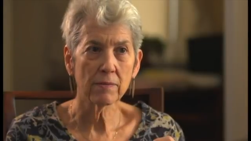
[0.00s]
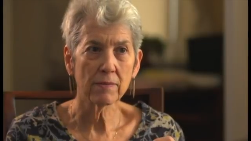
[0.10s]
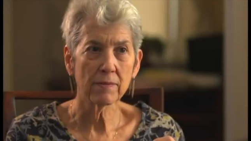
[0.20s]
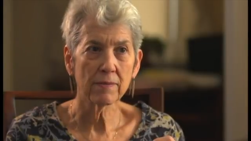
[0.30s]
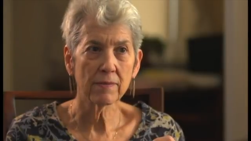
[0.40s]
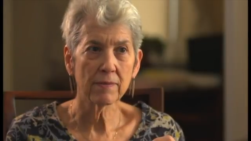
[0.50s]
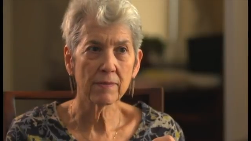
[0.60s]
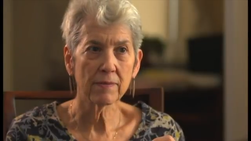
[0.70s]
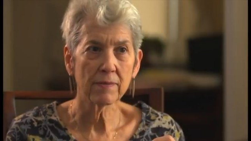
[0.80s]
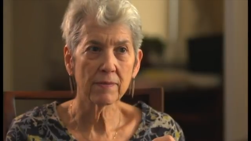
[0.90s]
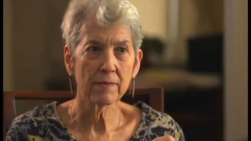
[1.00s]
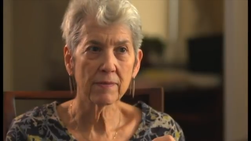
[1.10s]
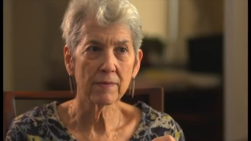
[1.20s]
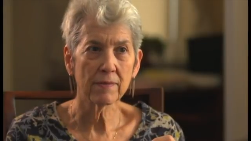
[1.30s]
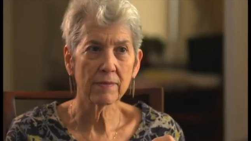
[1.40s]

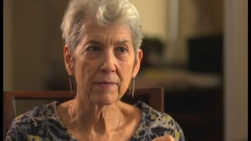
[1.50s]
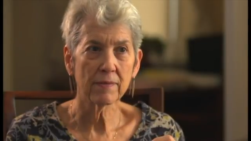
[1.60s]
(no one is talking)